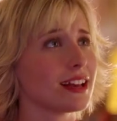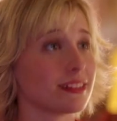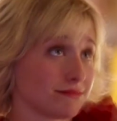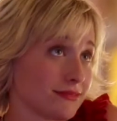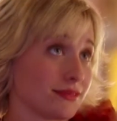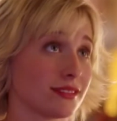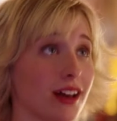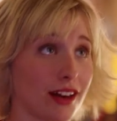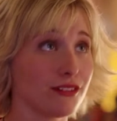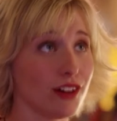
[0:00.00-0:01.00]
give Pete more
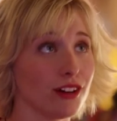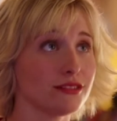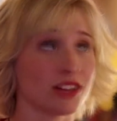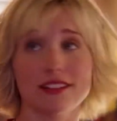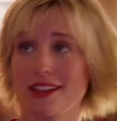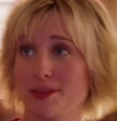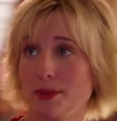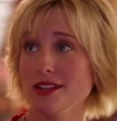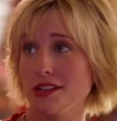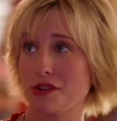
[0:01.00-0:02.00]
dimension than last
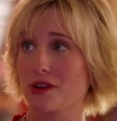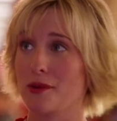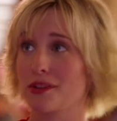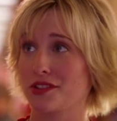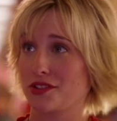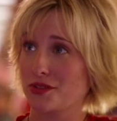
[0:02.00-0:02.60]
season, where he had basically